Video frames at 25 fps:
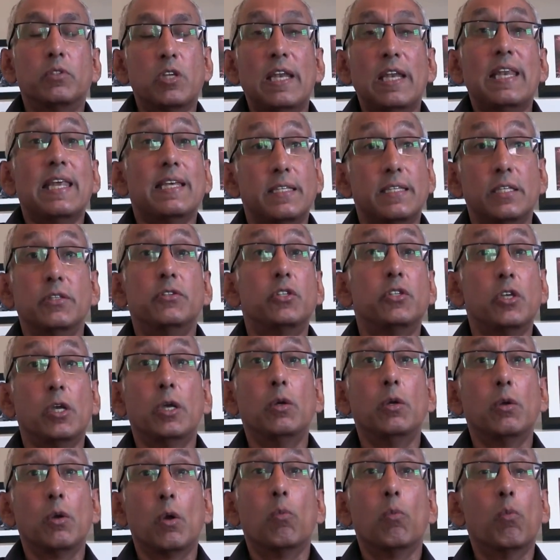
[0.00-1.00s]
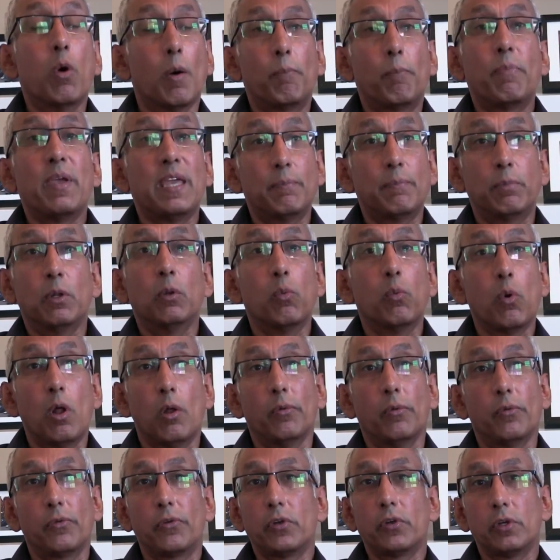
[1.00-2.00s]
to listen to what people
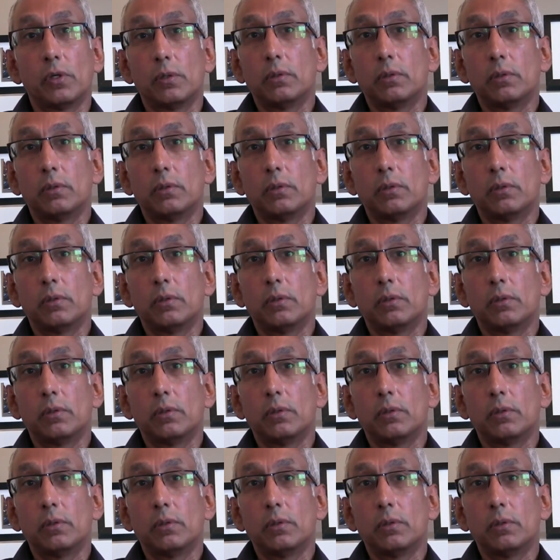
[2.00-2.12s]
want.